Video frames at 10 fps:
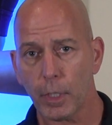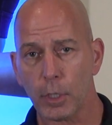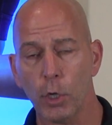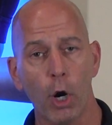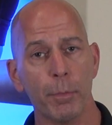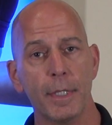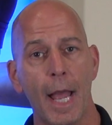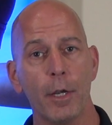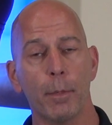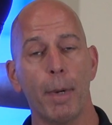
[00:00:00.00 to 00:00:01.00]
carbs
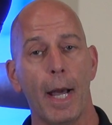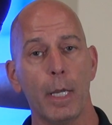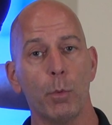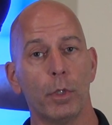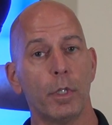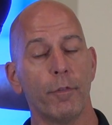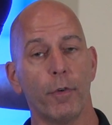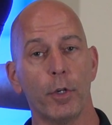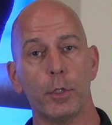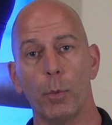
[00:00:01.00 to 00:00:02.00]
down, your body will
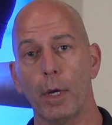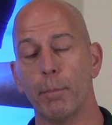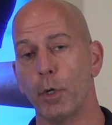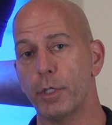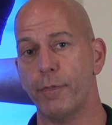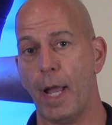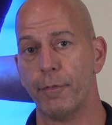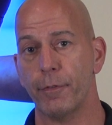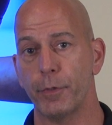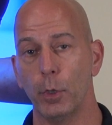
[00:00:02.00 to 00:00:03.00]
convert to where it burns fat
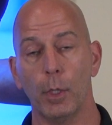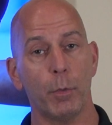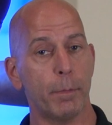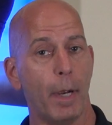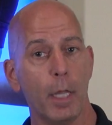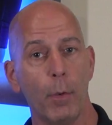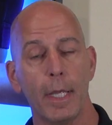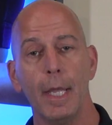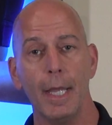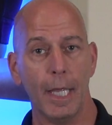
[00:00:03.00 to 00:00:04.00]
for fuel, and which, by the
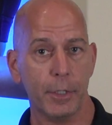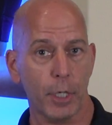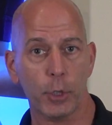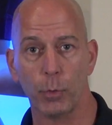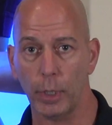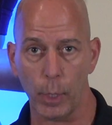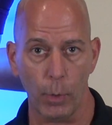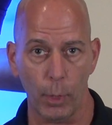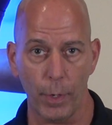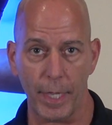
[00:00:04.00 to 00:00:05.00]
way, it does really
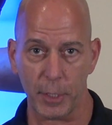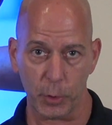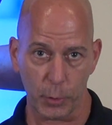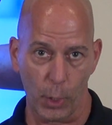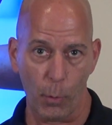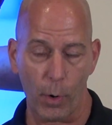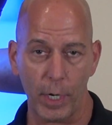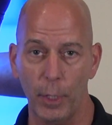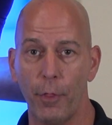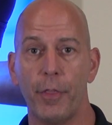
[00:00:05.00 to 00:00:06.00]
well with that. So don't
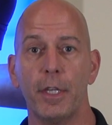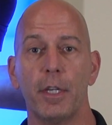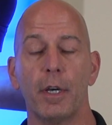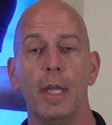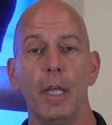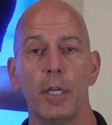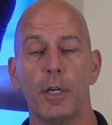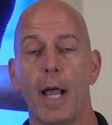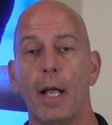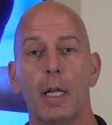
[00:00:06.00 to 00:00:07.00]
worry, don't think you're,
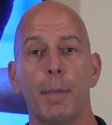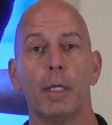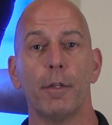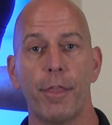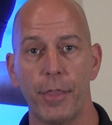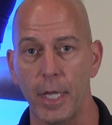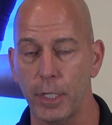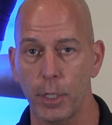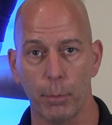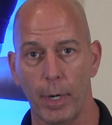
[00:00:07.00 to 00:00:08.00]
you're not going to be able to
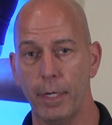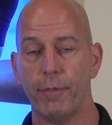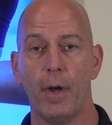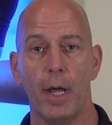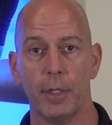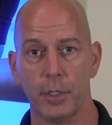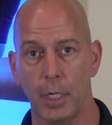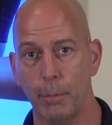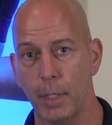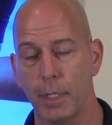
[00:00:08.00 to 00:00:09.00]
think. Your brain fog is
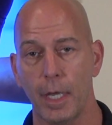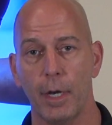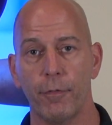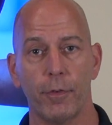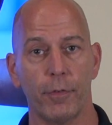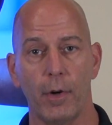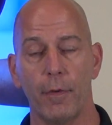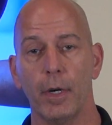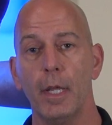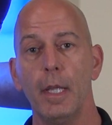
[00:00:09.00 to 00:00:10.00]
going to be there for
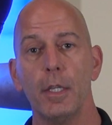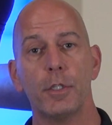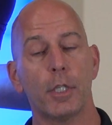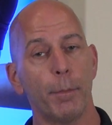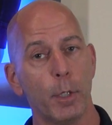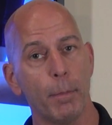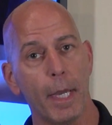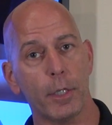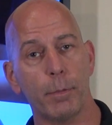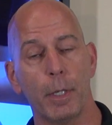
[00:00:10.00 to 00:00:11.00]
forever. Some of you
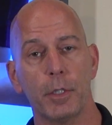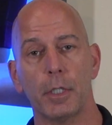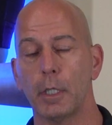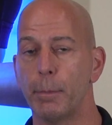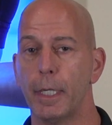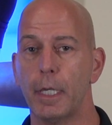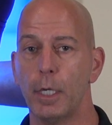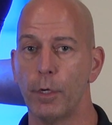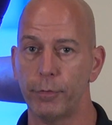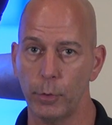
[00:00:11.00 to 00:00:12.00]
may experience a little bit of
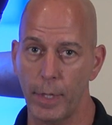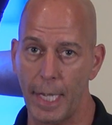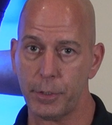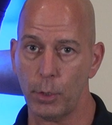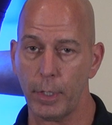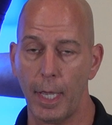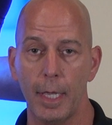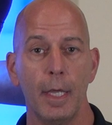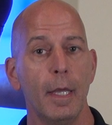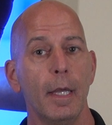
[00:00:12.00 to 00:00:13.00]
keto flu. That's okay.